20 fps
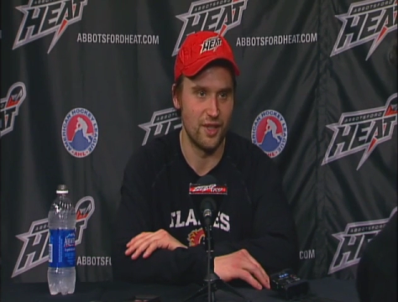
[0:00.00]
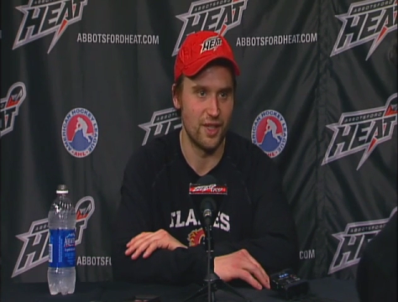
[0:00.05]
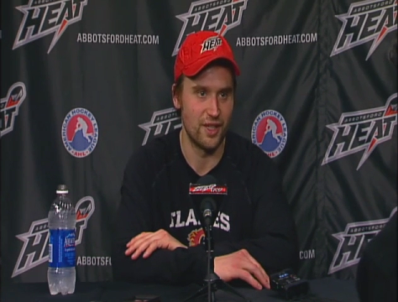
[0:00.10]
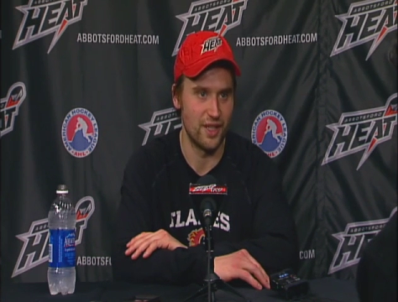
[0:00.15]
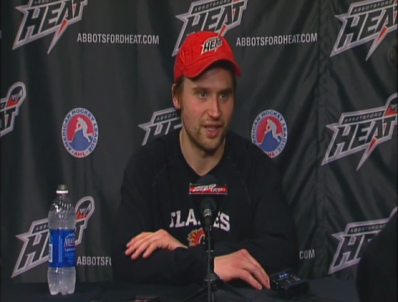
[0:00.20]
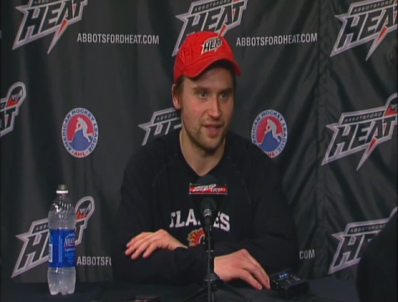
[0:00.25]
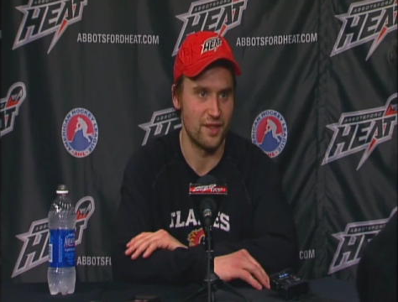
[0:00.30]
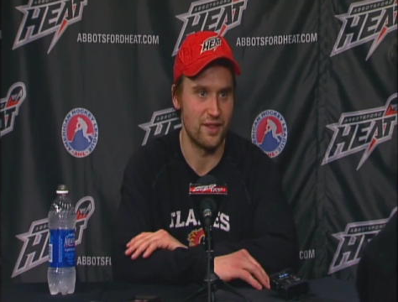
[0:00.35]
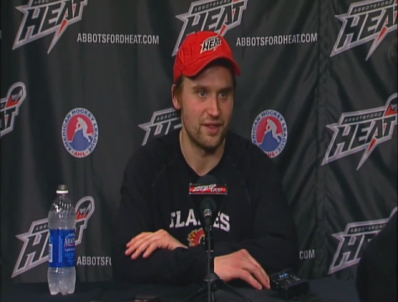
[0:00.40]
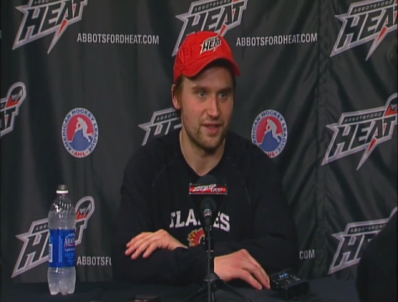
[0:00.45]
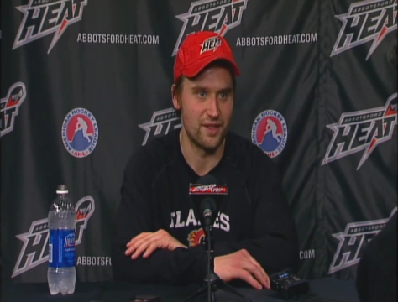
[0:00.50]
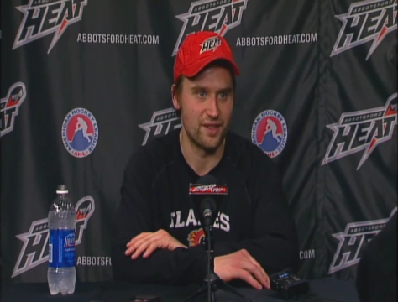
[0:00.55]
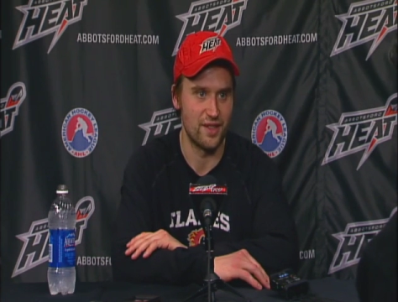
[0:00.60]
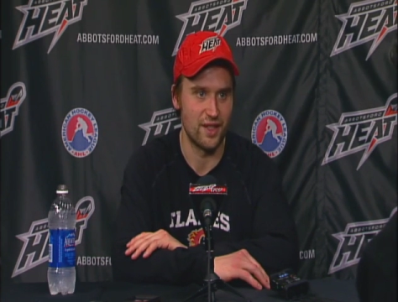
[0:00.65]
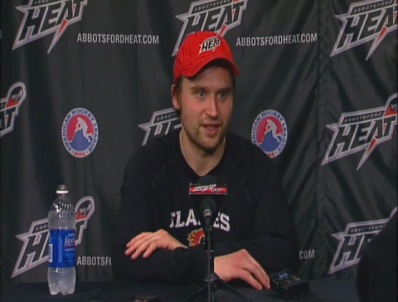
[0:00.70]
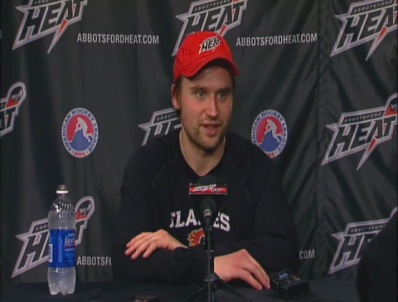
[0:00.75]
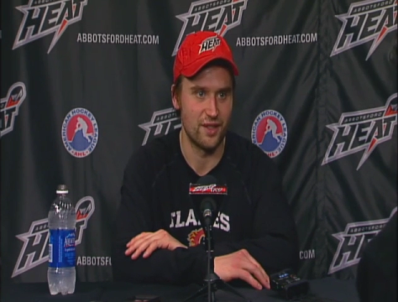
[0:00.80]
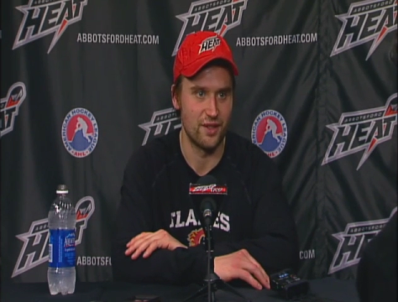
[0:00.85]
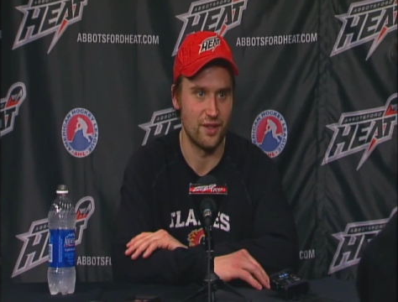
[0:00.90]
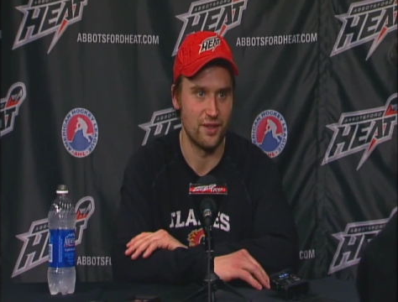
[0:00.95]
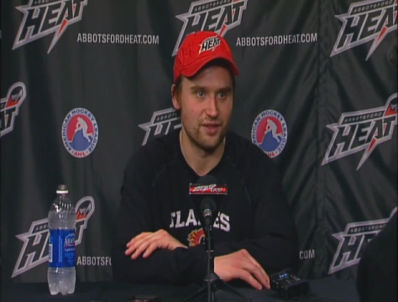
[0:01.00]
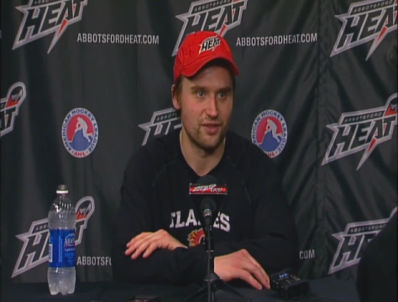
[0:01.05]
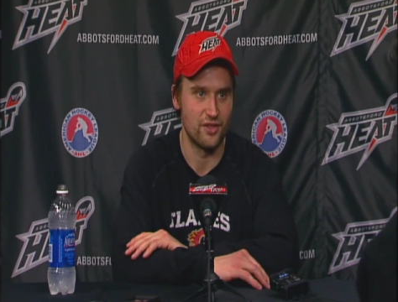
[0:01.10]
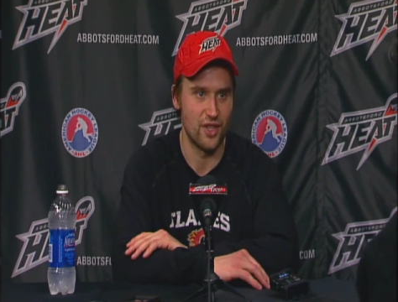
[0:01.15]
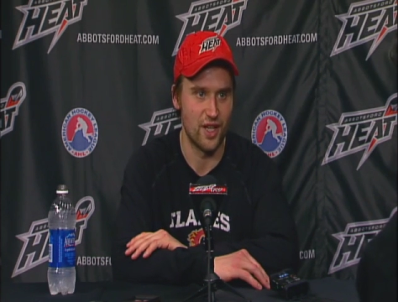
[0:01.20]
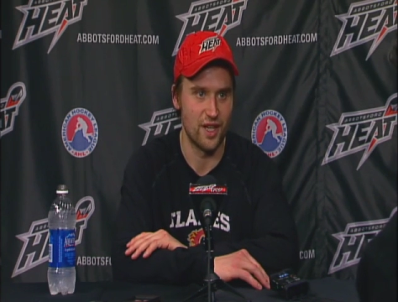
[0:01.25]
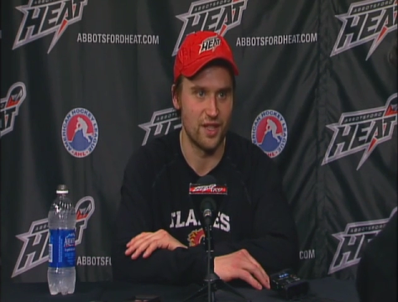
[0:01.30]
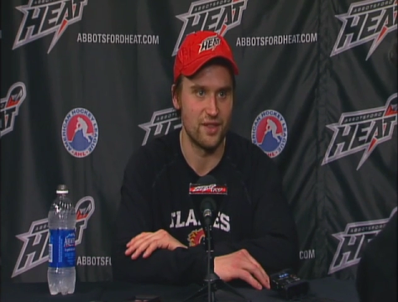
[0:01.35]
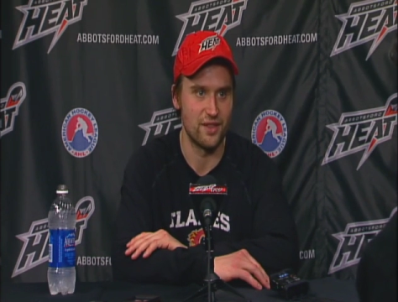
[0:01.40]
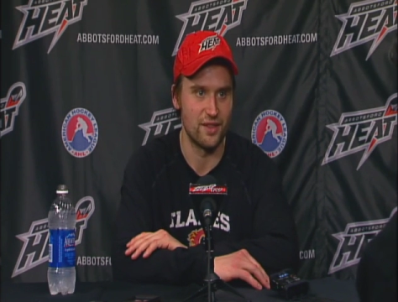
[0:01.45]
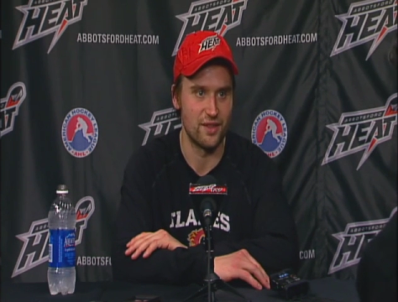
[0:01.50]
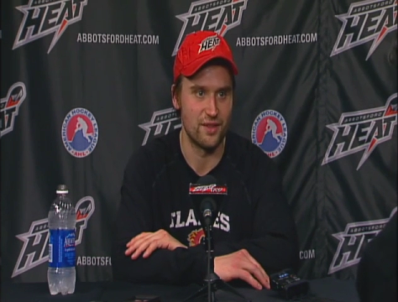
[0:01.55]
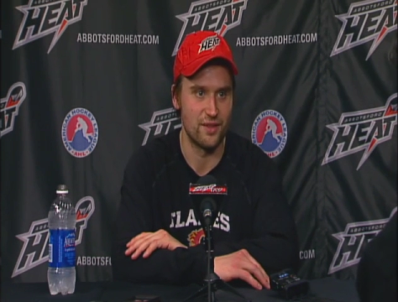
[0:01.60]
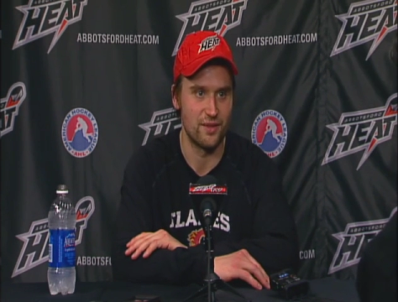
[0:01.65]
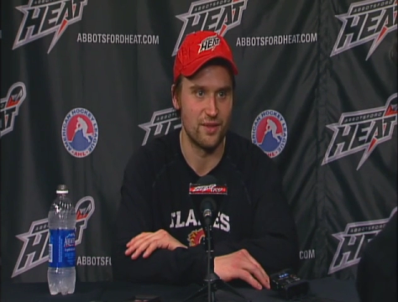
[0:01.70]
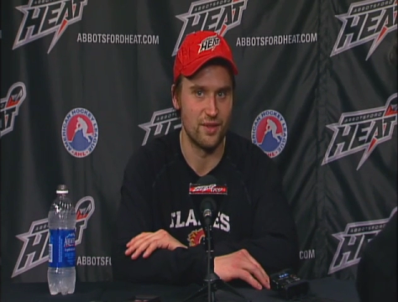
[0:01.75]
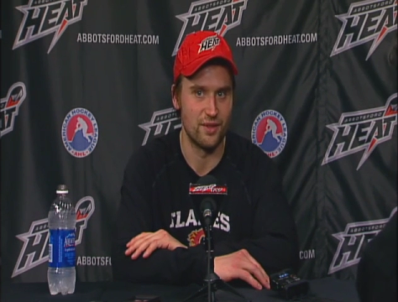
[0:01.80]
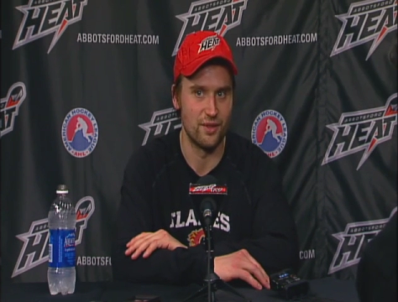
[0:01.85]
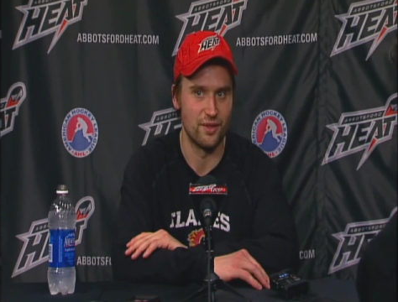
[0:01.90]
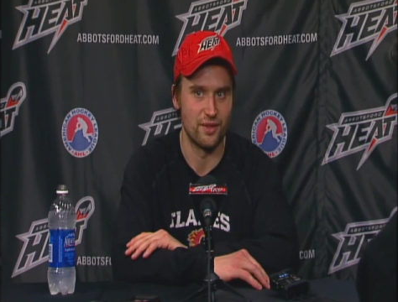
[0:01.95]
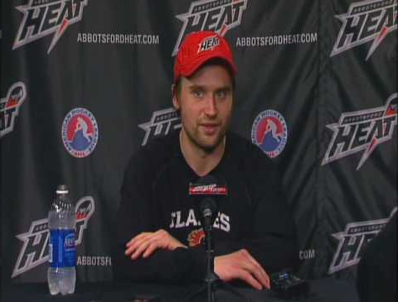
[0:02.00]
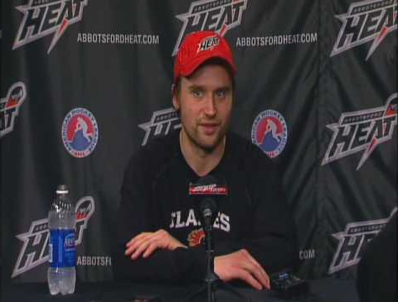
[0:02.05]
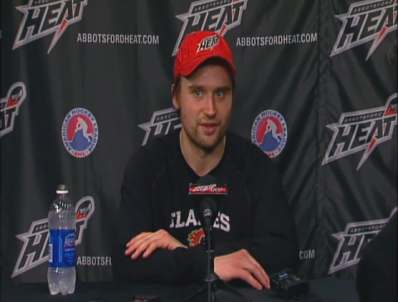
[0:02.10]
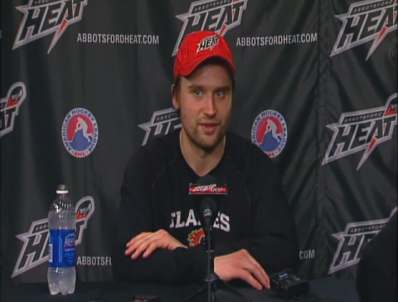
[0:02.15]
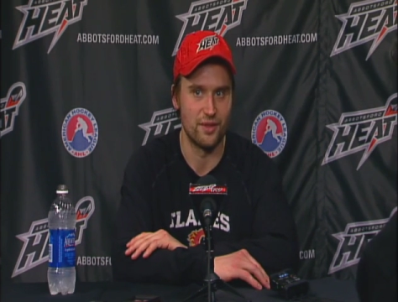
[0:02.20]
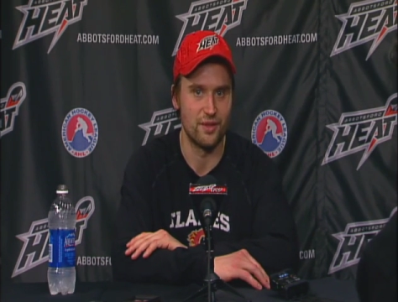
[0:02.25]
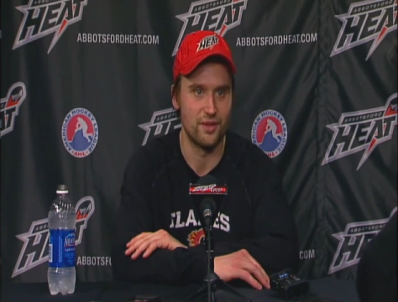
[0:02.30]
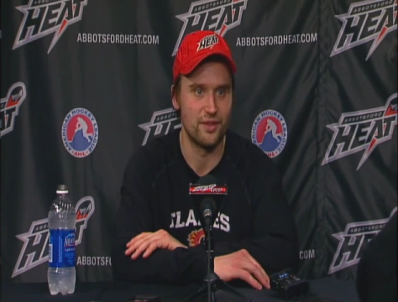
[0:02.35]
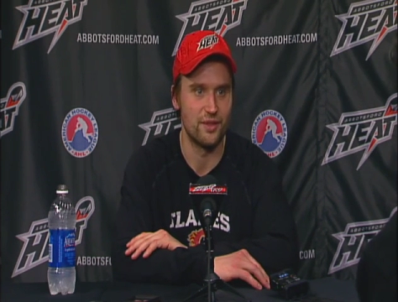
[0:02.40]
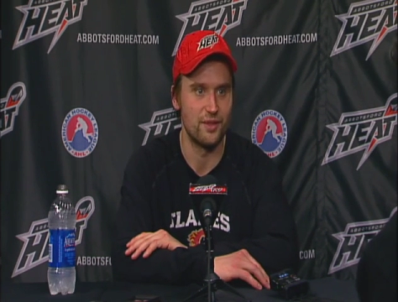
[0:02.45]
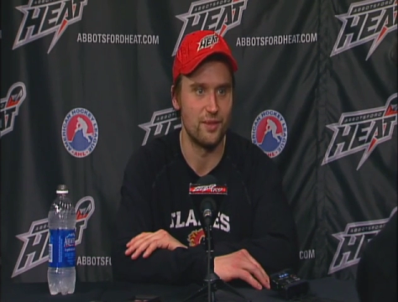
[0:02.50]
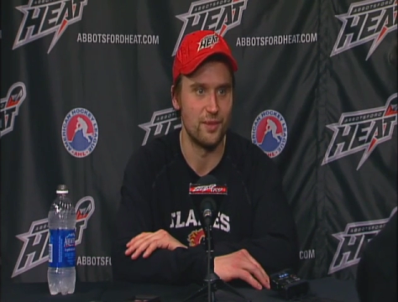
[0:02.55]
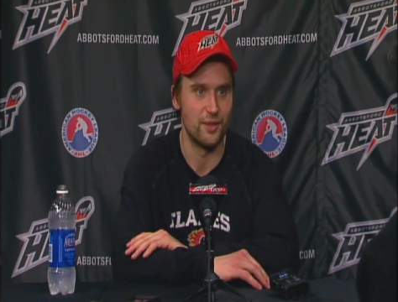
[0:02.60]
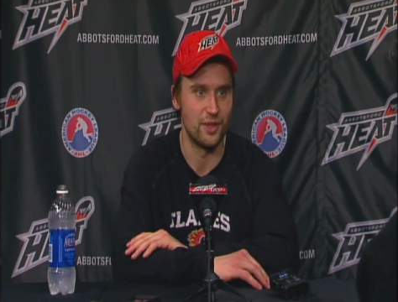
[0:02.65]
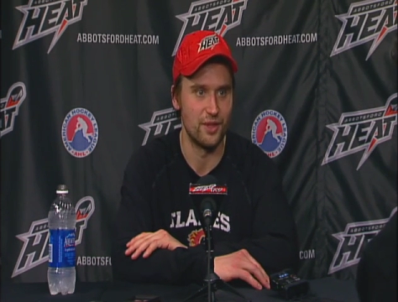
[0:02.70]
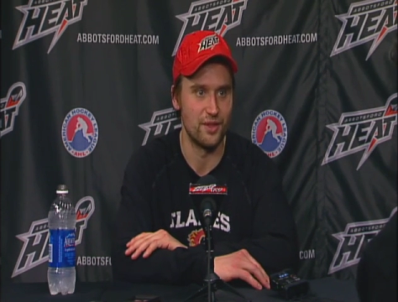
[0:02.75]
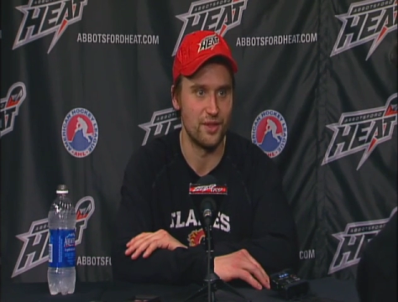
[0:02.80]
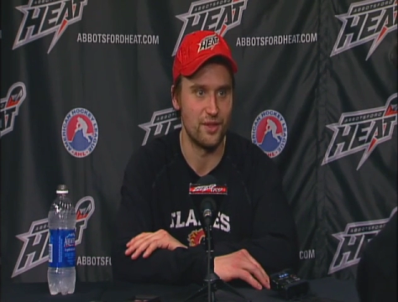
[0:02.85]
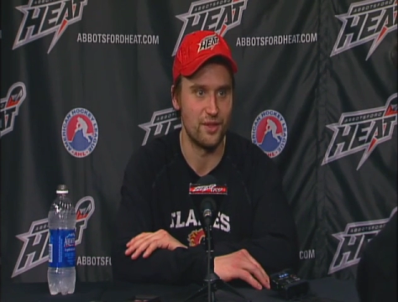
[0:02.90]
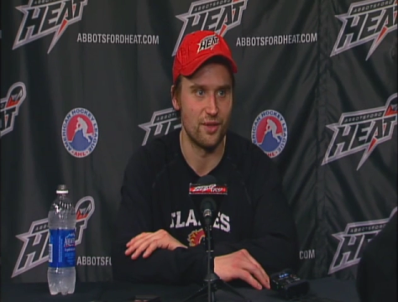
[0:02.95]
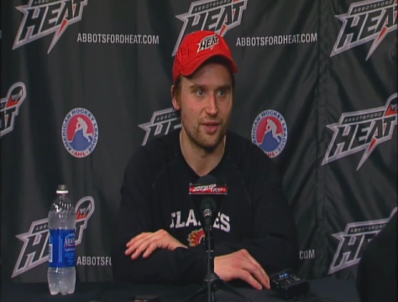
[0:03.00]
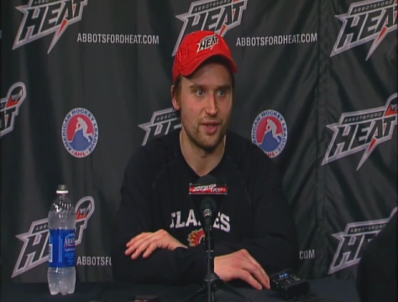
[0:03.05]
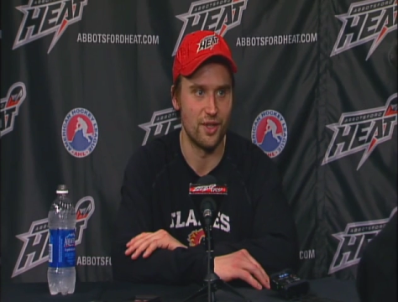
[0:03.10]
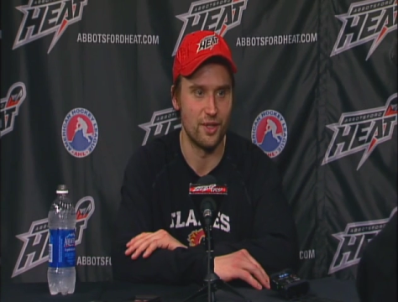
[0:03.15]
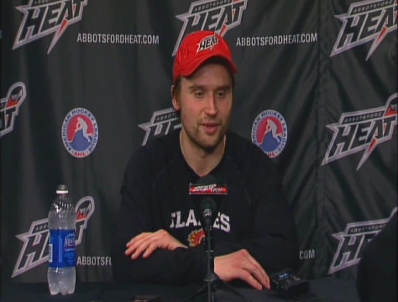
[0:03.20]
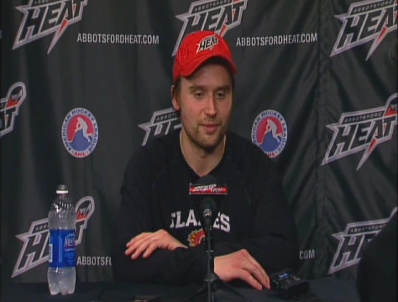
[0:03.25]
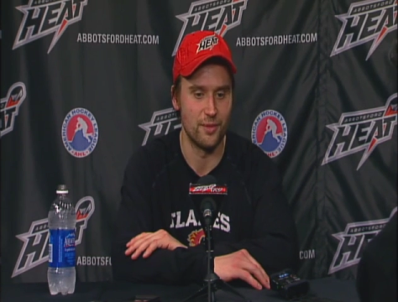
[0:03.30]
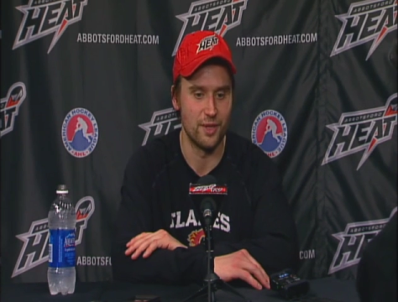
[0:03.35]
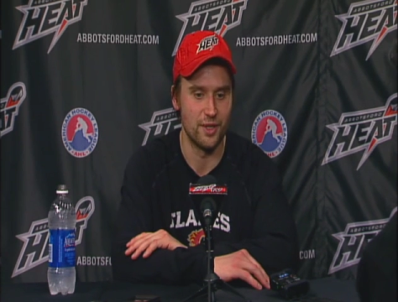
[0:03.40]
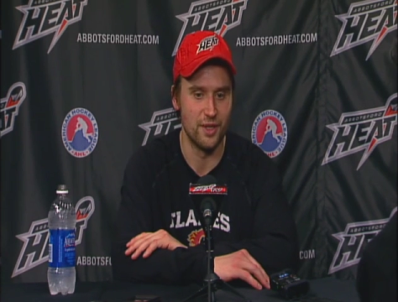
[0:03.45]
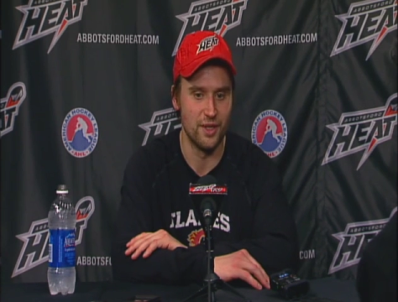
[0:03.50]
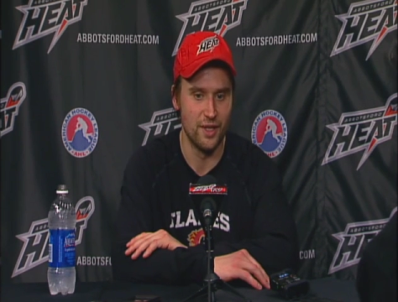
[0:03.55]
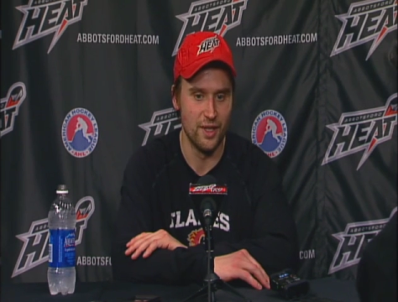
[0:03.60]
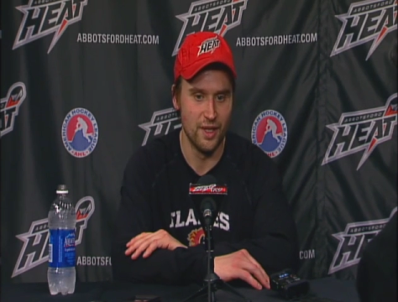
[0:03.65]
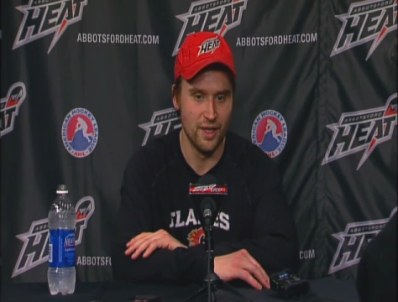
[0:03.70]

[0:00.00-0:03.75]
gotta get to the second chances in order to be able to score on him. And